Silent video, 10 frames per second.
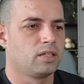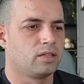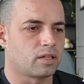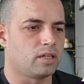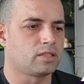
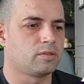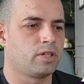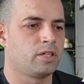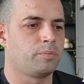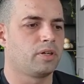the customer
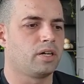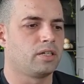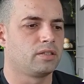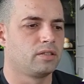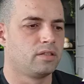API,
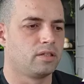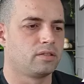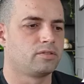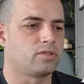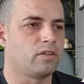the
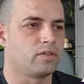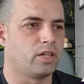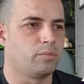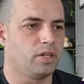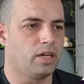driver
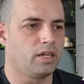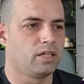API.